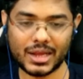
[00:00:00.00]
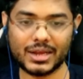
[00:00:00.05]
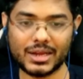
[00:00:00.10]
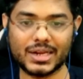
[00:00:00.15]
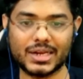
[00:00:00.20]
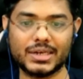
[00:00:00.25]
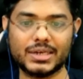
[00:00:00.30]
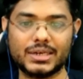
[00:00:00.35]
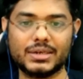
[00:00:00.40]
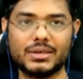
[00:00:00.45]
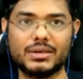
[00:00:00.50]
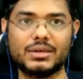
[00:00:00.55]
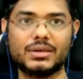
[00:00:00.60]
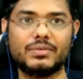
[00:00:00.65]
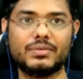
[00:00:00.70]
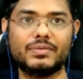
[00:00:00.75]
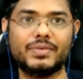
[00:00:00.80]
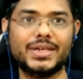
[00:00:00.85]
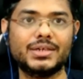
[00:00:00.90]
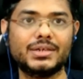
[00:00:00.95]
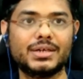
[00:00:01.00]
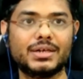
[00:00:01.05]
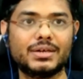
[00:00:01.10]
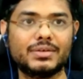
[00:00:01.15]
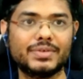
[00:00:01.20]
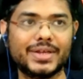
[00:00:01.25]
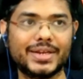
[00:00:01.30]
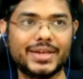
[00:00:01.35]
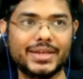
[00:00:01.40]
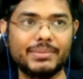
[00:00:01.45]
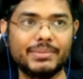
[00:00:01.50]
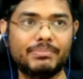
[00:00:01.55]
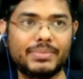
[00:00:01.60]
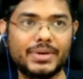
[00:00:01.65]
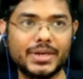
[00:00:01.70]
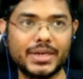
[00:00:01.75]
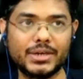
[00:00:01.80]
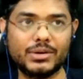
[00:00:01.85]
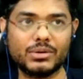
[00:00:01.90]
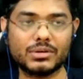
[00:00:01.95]
And we didn't have
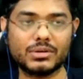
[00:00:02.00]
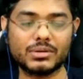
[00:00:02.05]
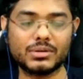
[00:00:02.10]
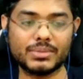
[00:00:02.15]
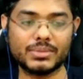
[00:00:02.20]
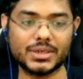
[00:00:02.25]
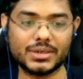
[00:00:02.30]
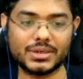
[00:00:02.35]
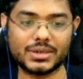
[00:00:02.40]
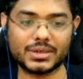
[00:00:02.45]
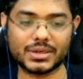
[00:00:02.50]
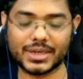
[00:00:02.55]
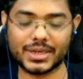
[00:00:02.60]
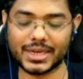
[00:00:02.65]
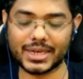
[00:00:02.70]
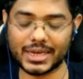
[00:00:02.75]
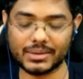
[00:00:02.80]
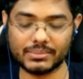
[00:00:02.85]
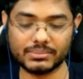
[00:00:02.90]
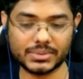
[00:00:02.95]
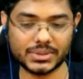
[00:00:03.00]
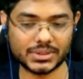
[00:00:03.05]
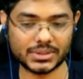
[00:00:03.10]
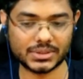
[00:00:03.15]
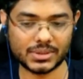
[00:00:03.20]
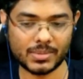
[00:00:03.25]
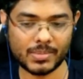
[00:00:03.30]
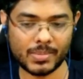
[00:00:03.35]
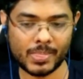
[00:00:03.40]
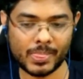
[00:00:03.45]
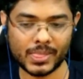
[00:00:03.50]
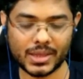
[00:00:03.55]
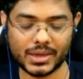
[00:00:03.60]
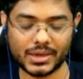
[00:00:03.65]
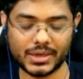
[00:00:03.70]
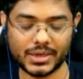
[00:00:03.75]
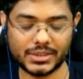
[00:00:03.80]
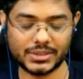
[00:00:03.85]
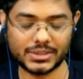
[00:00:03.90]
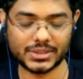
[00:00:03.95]
any pre-tournament camps.
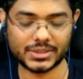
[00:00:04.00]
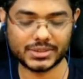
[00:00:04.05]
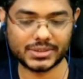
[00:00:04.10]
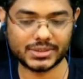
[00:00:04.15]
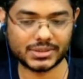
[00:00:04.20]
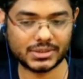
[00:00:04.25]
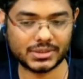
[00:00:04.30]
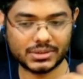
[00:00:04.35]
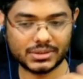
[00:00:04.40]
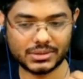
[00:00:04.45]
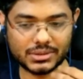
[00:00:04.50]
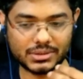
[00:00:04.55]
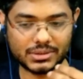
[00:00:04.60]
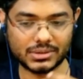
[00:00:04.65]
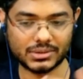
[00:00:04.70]
It just